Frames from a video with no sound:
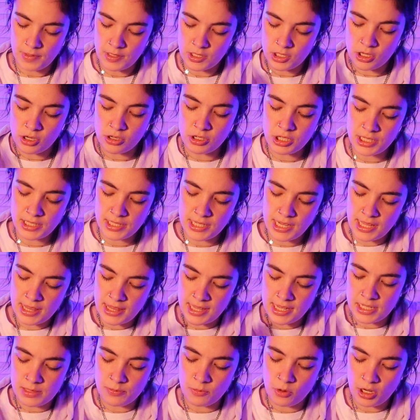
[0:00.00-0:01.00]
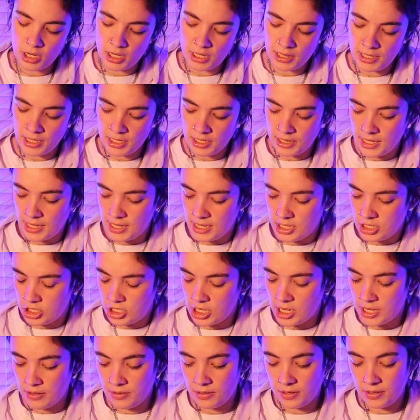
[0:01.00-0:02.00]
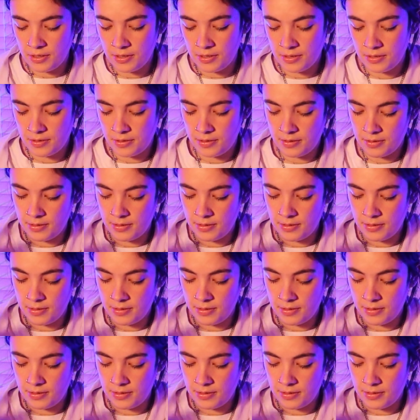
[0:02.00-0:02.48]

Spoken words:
So just seeing things more clearly in general.